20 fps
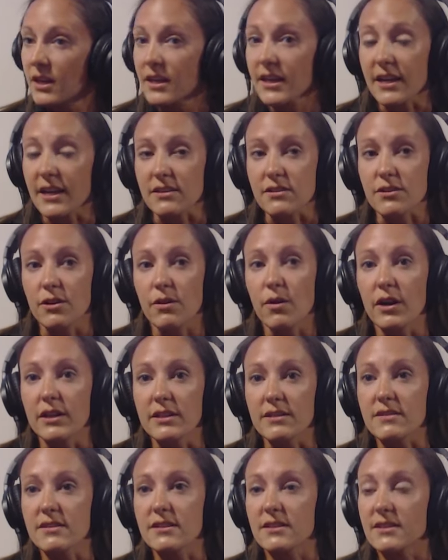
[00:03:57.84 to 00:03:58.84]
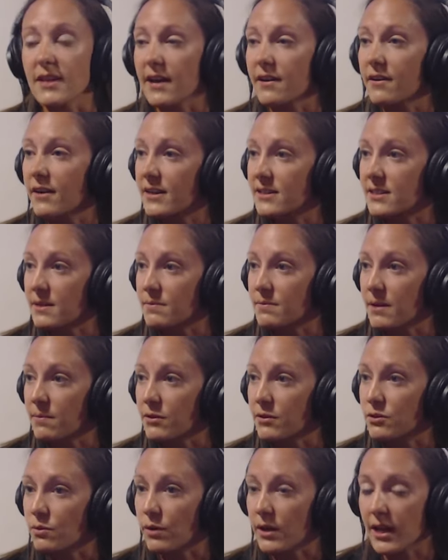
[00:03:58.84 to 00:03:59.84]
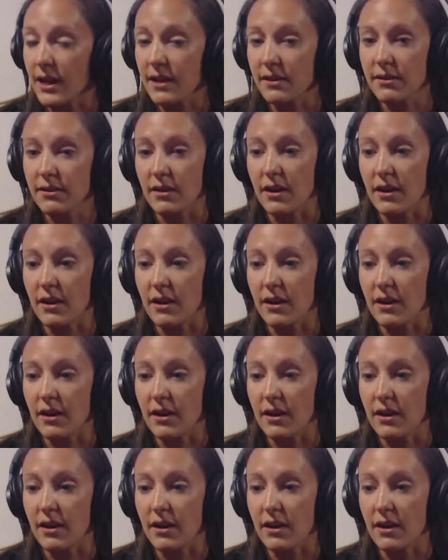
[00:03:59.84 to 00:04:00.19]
Yeah, so on Saturday, September 28th,